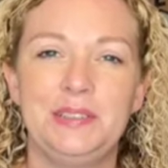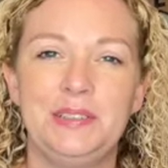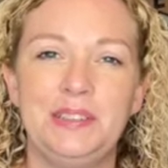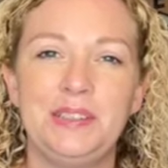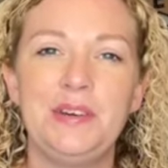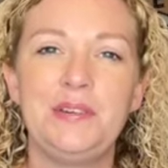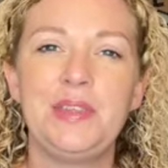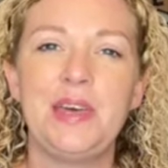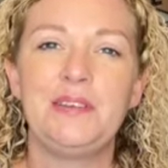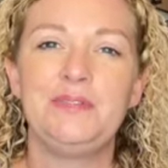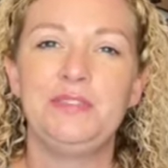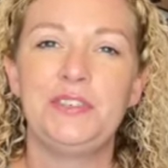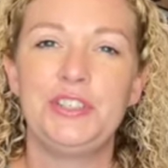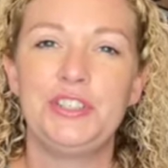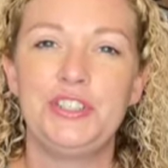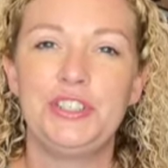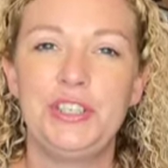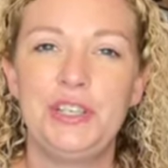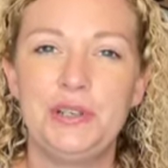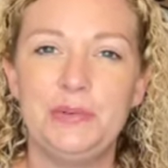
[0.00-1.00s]
So that
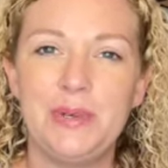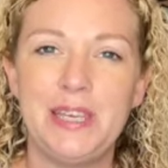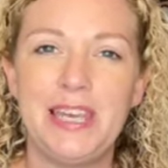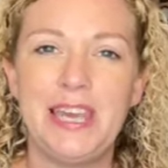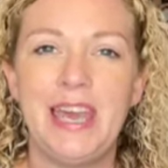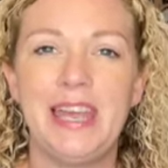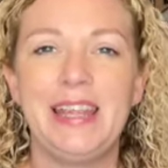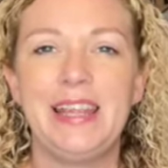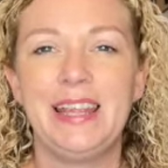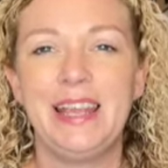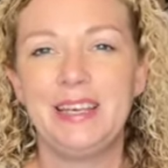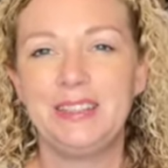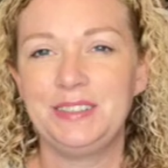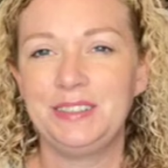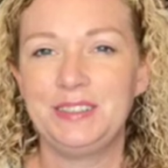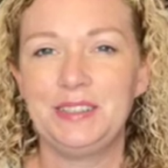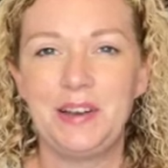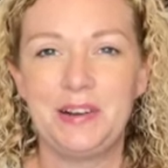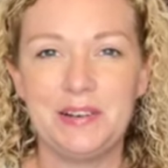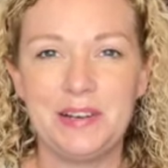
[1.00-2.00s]
first year, we cannot
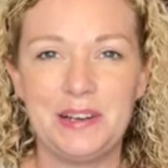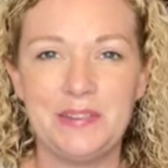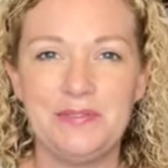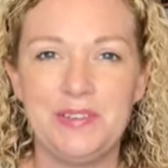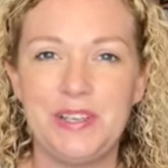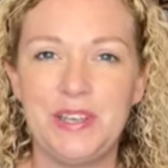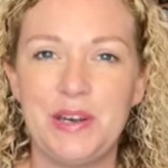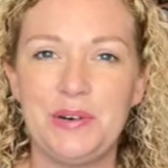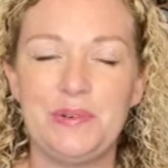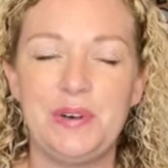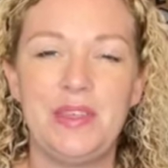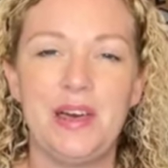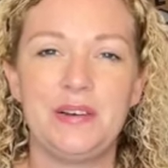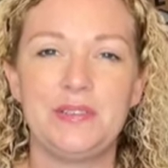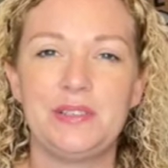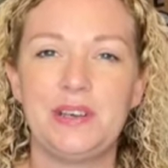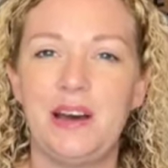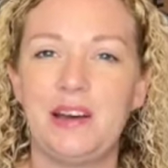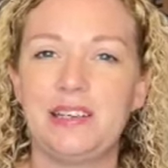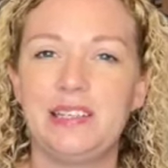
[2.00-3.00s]
start a video
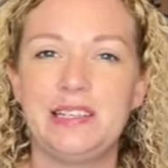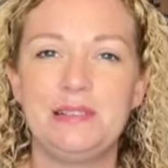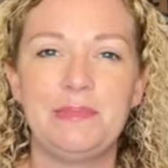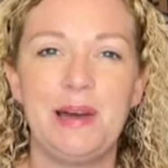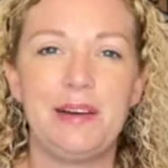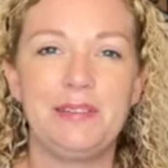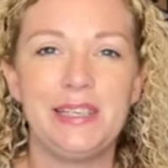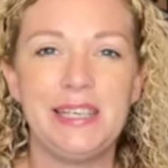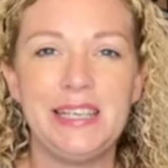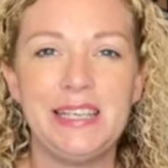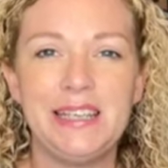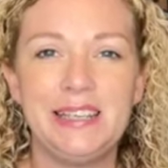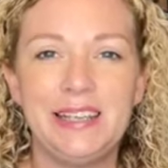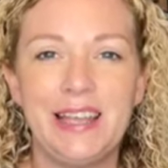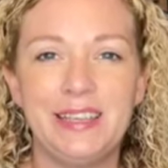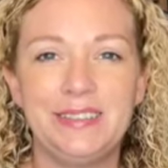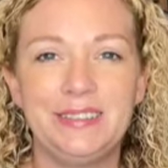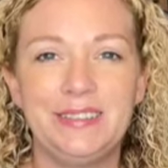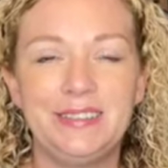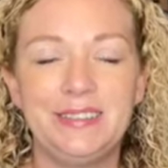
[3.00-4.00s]
without talking about
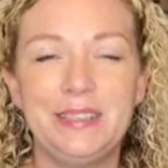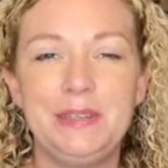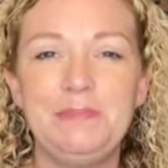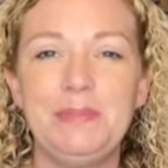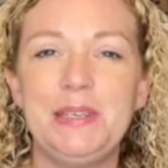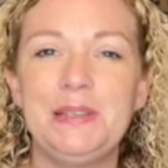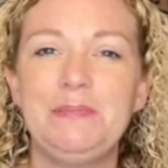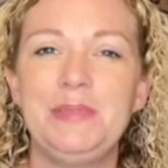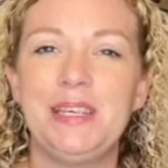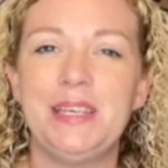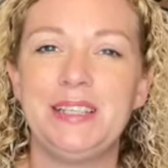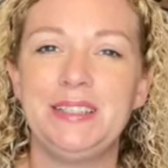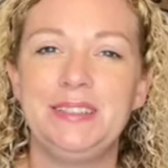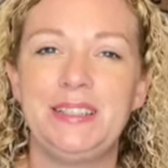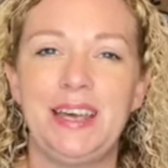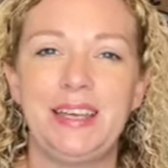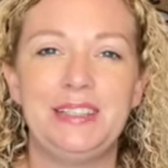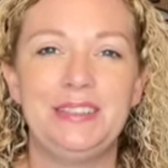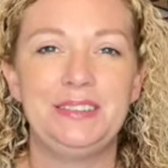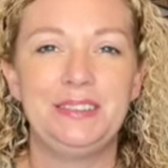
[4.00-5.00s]
eating and sleeping because
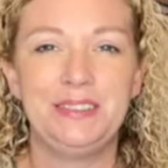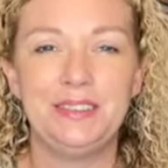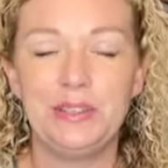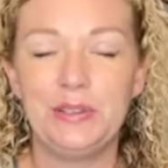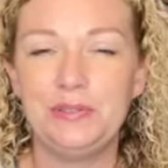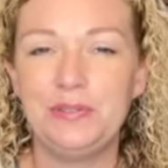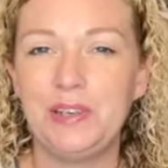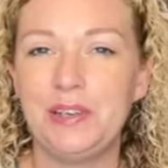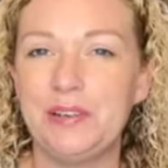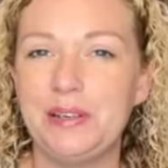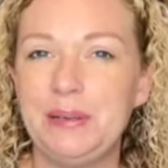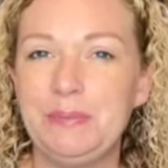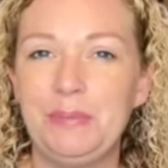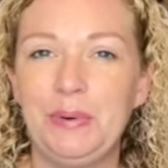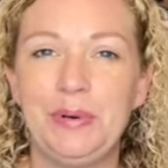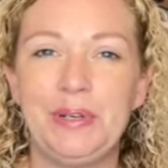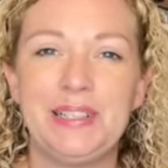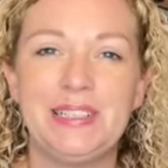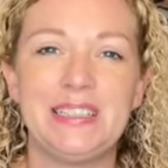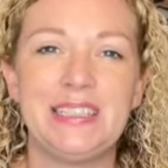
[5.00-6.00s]
that is so very
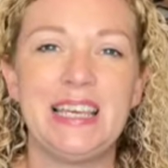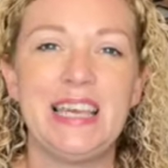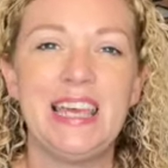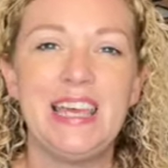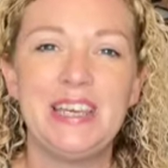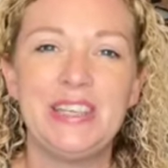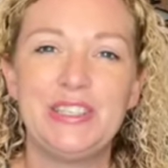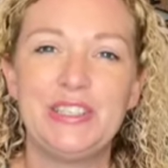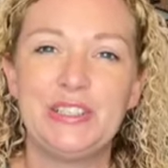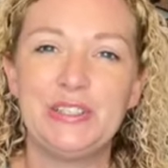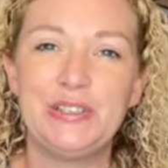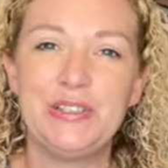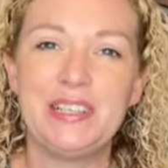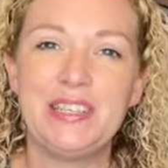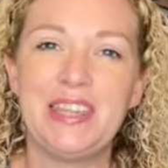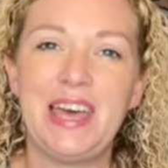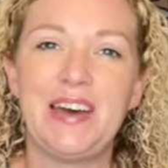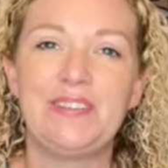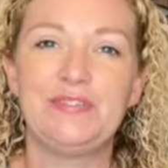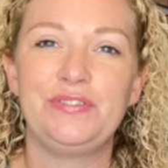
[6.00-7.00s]
important
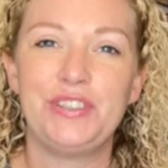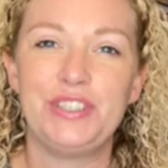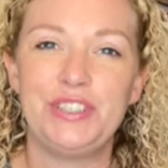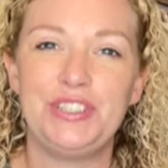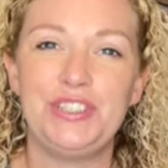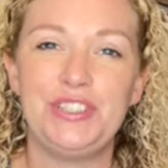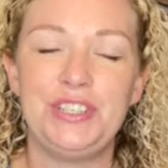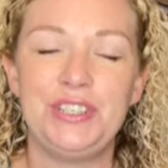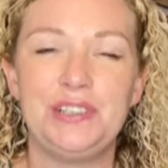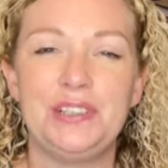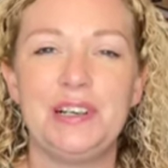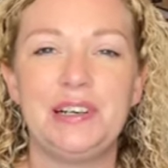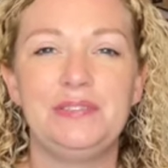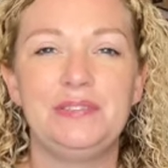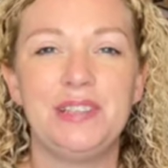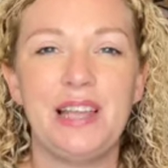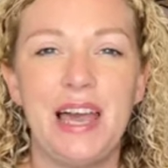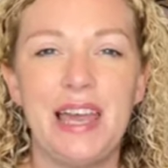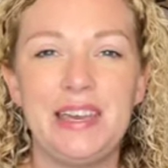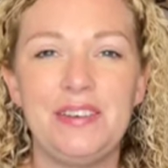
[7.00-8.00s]
during that first year
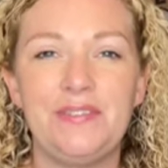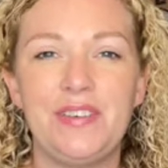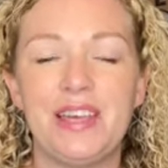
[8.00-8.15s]
of life.